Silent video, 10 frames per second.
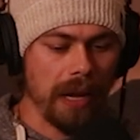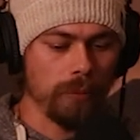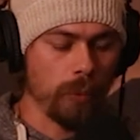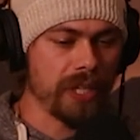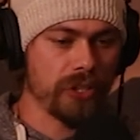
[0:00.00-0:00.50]

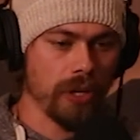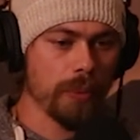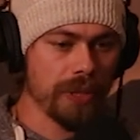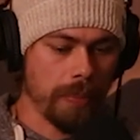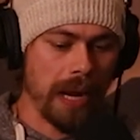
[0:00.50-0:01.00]
we could start
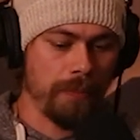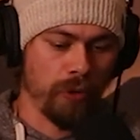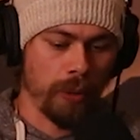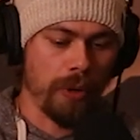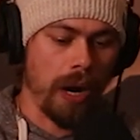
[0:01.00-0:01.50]
with the Pipe
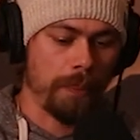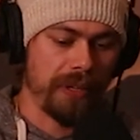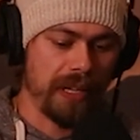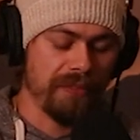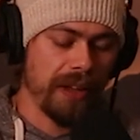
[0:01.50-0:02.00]
Fork
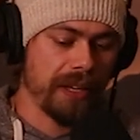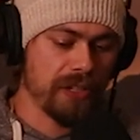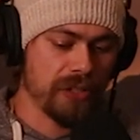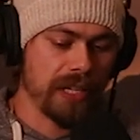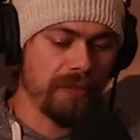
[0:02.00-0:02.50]
property, and if I could
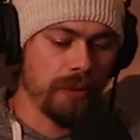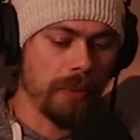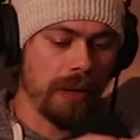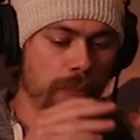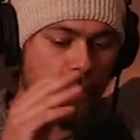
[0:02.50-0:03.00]
just give
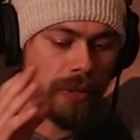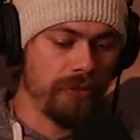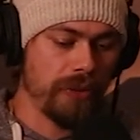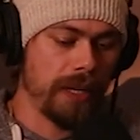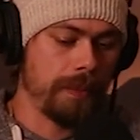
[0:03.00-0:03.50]
a
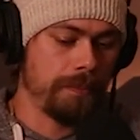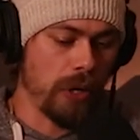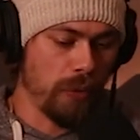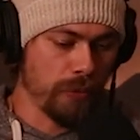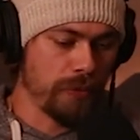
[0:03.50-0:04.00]
brief
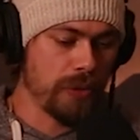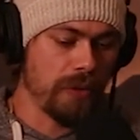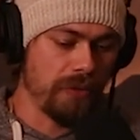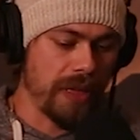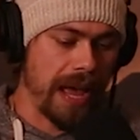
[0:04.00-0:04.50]
overview
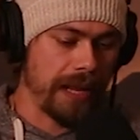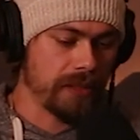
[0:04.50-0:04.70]
of that.